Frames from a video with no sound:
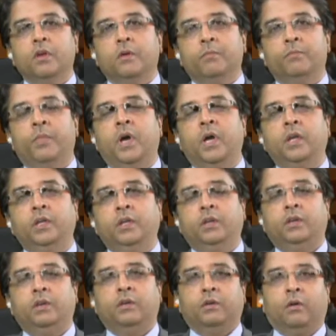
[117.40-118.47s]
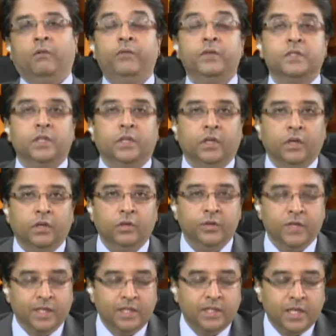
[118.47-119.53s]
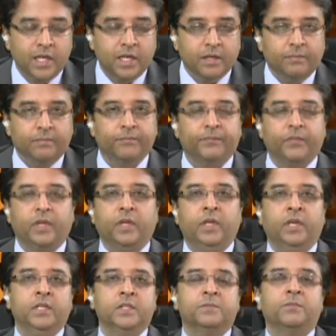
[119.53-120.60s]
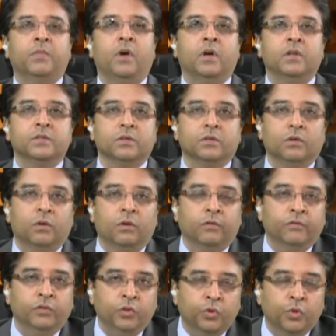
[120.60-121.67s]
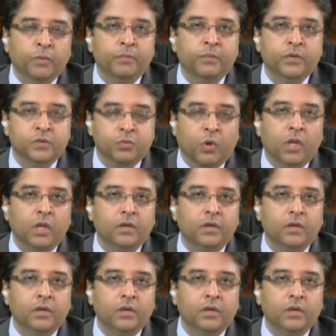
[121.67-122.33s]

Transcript: by obviously United Kingdom is part of Europe as well,